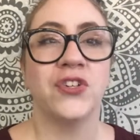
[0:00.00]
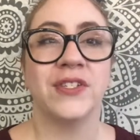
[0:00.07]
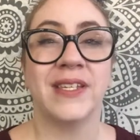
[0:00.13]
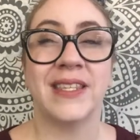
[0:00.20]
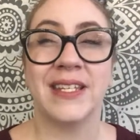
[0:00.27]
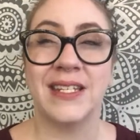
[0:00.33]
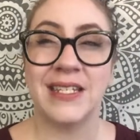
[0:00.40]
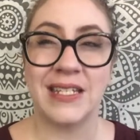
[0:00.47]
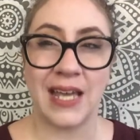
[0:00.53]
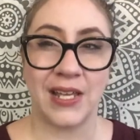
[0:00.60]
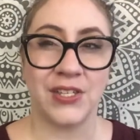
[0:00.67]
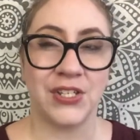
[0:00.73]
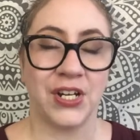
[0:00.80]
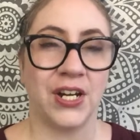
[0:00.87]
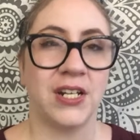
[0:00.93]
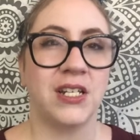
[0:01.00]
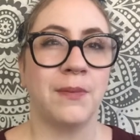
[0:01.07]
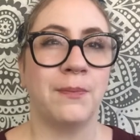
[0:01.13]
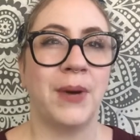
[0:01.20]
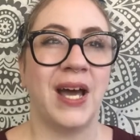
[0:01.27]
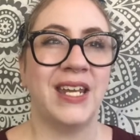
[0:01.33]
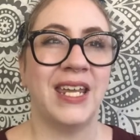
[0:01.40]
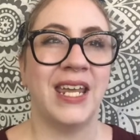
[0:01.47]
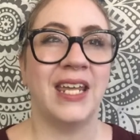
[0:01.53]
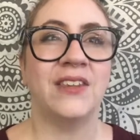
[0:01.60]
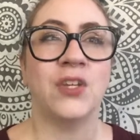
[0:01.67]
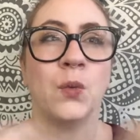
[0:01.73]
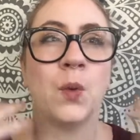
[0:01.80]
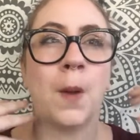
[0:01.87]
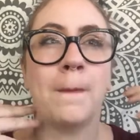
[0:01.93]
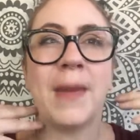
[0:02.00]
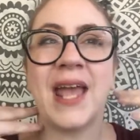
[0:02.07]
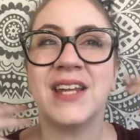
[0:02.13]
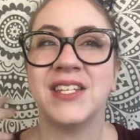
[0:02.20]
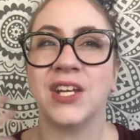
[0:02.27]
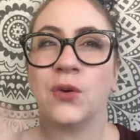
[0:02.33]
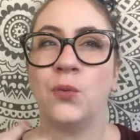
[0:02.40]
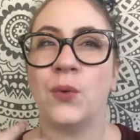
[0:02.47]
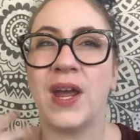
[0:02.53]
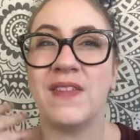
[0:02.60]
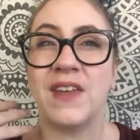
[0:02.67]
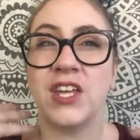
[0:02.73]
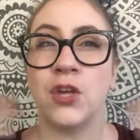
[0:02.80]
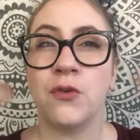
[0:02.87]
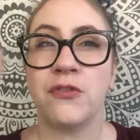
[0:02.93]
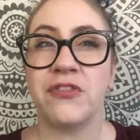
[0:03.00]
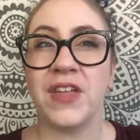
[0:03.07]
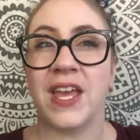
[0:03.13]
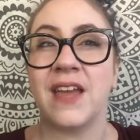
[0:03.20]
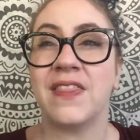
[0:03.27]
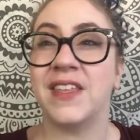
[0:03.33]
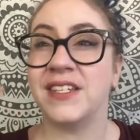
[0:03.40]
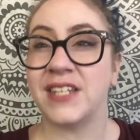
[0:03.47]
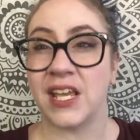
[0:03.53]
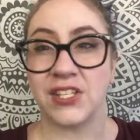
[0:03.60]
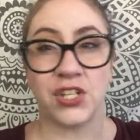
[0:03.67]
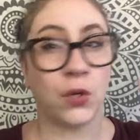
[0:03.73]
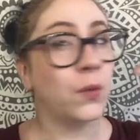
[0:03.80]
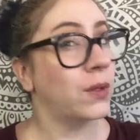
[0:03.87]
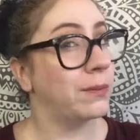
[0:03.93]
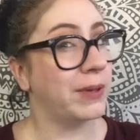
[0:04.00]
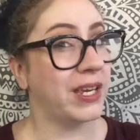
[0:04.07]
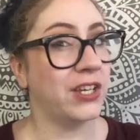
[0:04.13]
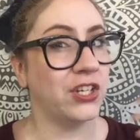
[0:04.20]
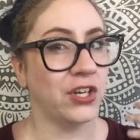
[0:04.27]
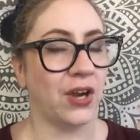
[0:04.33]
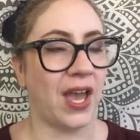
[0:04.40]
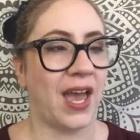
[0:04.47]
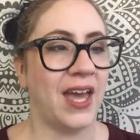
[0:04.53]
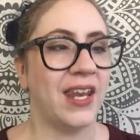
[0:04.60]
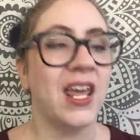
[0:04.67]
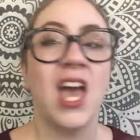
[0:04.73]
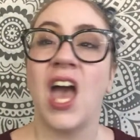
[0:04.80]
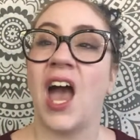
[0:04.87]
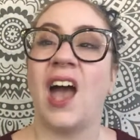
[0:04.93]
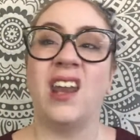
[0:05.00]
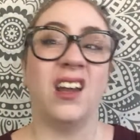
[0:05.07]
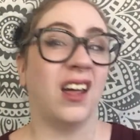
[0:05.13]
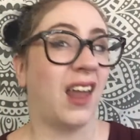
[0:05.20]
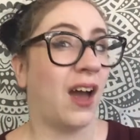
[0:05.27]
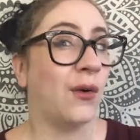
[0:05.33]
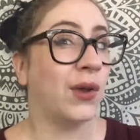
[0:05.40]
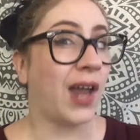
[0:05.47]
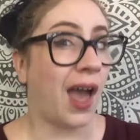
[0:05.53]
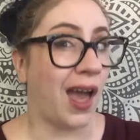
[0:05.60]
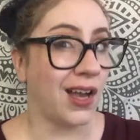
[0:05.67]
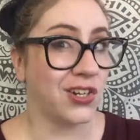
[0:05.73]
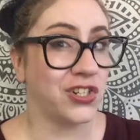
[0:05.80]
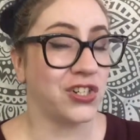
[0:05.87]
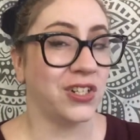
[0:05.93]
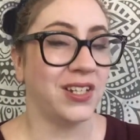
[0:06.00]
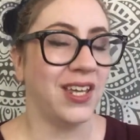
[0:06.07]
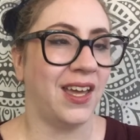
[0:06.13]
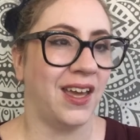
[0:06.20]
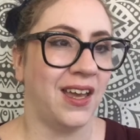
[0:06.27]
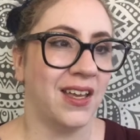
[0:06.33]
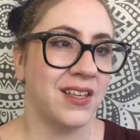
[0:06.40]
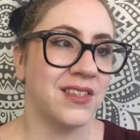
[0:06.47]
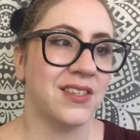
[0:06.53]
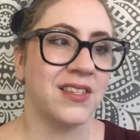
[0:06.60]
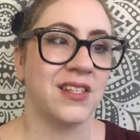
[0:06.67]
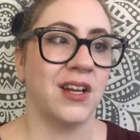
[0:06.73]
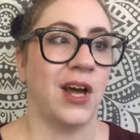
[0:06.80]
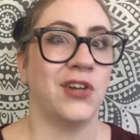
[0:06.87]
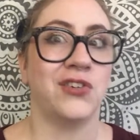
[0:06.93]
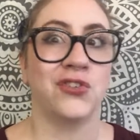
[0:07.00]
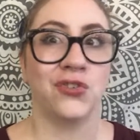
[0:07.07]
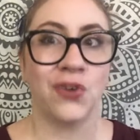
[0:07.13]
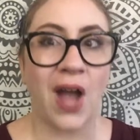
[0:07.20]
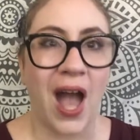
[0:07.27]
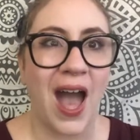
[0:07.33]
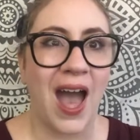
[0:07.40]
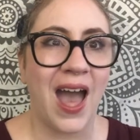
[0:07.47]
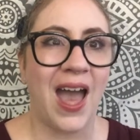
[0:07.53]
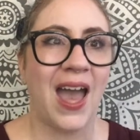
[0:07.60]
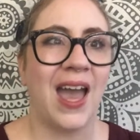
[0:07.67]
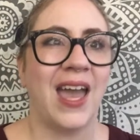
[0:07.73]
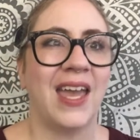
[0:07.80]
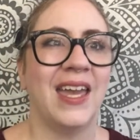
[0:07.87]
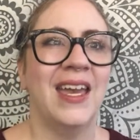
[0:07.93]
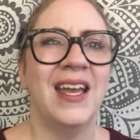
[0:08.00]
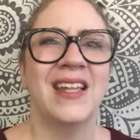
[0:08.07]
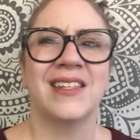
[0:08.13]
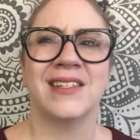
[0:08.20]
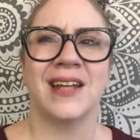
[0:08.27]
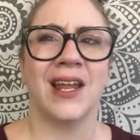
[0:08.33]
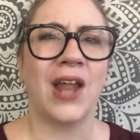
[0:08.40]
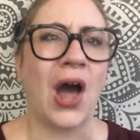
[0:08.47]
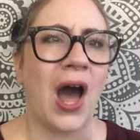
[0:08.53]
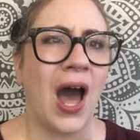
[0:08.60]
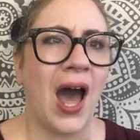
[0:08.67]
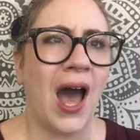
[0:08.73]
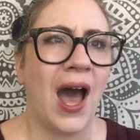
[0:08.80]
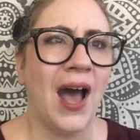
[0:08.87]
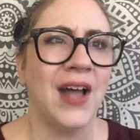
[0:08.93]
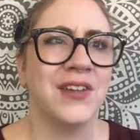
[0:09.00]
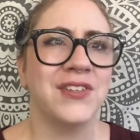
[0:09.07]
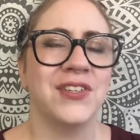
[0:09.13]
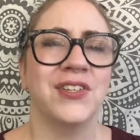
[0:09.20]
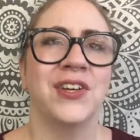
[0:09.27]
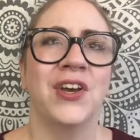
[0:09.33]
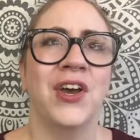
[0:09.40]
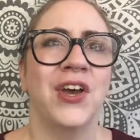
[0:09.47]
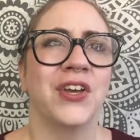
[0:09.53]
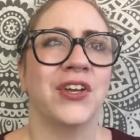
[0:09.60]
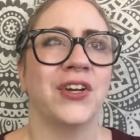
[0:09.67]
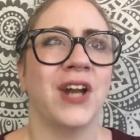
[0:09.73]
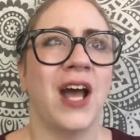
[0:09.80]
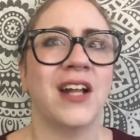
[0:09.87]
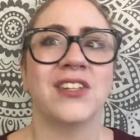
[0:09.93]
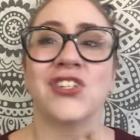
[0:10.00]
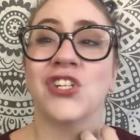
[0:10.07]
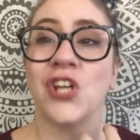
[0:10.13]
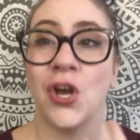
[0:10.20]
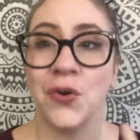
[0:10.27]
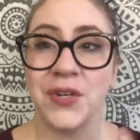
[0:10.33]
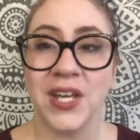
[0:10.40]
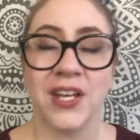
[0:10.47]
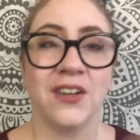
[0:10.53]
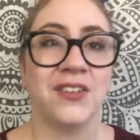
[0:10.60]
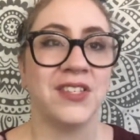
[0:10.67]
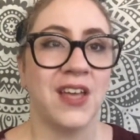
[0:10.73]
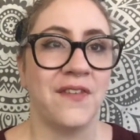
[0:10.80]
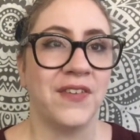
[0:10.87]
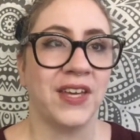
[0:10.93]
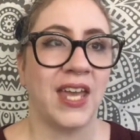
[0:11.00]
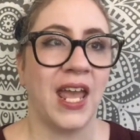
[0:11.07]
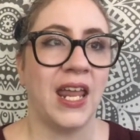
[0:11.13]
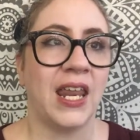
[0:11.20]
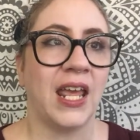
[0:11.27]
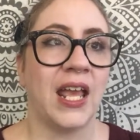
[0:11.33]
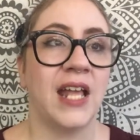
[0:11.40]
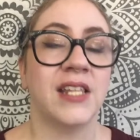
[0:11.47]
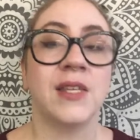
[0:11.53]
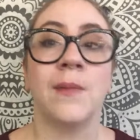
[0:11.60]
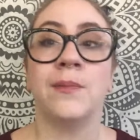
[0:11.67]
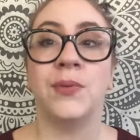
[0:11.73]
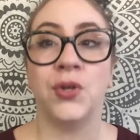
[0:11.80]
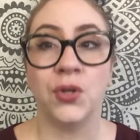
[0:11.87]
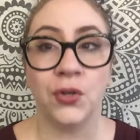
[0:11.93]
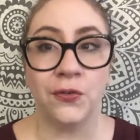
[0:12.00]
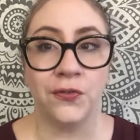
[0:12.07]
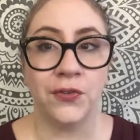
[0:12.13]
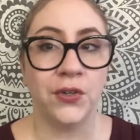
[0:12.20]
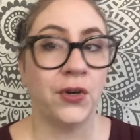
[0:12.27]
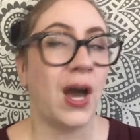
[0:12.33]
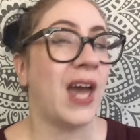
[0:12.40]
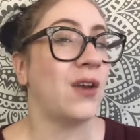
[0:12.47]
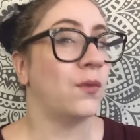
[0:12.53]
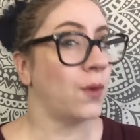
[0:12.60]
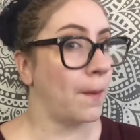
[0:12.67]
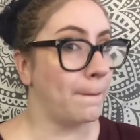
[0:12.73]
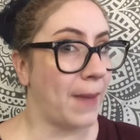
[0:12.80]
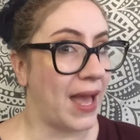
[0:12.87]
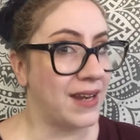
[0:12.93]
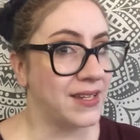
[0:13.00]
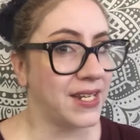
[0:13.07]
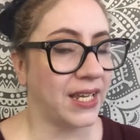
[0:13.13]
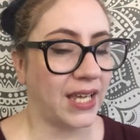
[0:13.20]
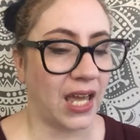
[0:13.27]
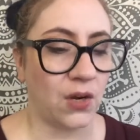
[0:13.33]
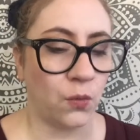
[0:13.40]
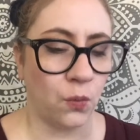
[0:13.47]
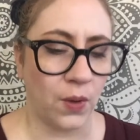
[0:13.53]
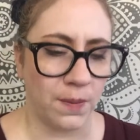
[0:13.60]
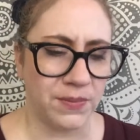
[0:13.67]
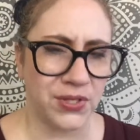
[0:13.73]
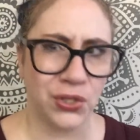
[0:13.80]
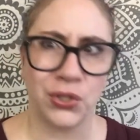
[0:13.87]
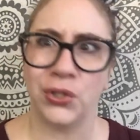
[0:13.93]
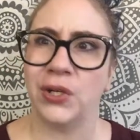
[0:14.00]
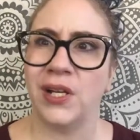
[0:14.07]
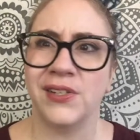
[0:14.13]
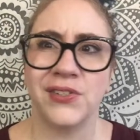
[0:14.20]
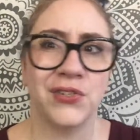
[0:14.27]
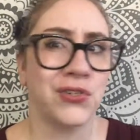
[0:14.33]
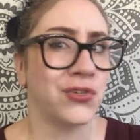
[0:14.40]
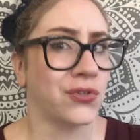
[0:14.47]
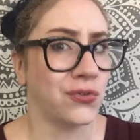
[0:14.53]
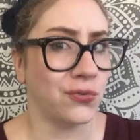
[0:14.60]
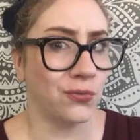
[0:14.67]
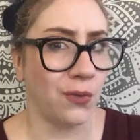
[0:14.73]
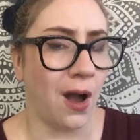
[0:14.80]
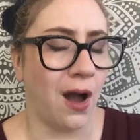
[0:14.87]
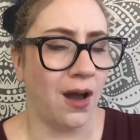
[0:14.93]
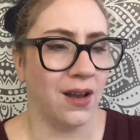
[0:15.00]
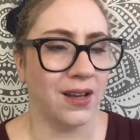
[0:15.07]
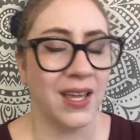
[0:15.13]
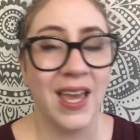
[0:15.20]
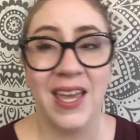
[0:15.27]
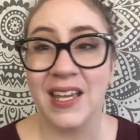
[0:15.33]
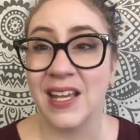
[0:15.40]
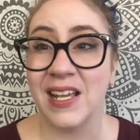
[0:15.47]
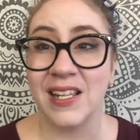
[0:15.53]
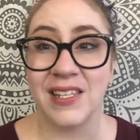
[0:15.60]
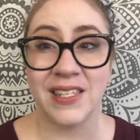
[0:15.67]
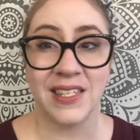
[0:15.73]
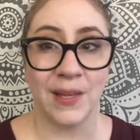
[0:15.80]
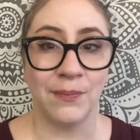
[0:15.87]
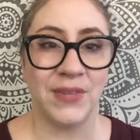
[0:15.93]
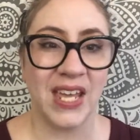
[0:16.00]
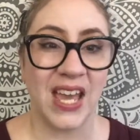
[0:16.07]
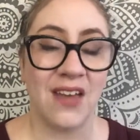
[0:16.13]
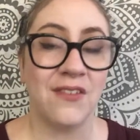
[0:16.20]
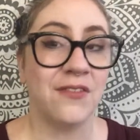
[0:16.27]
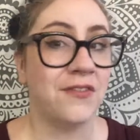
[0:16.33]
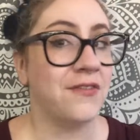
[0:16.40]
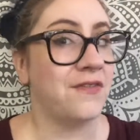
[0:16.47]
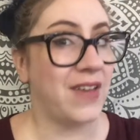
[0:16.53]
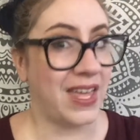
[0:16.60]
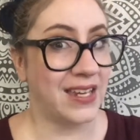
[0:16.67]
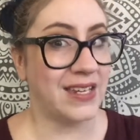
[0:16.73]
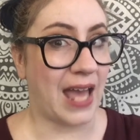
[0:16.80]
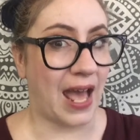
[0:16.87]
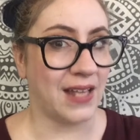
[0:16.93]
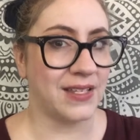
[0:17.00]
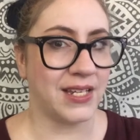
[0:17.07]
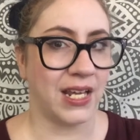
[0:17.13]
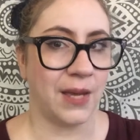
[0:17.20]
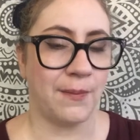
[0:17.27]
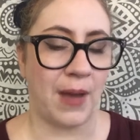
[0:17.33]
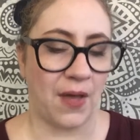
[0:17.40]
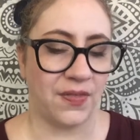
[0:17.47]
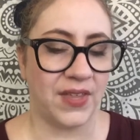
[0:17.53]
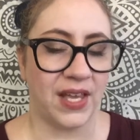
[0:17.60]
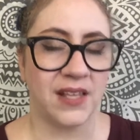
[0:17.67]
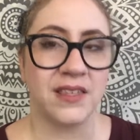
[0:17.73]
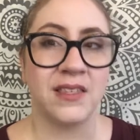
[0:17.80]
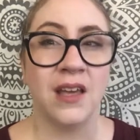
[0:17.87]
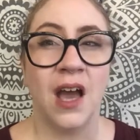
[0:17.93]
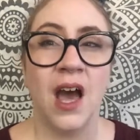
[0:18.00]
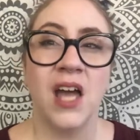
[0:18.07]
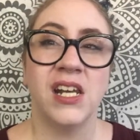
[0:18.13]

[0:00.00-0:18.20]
to the desert, but in the romantic way that you think the desert would be in your head and not how it actually is. It's not dry, it's not hot, you're not choking or suffocating. It's beautiful and romantic and whimsical and strong. It's something fantastic about this.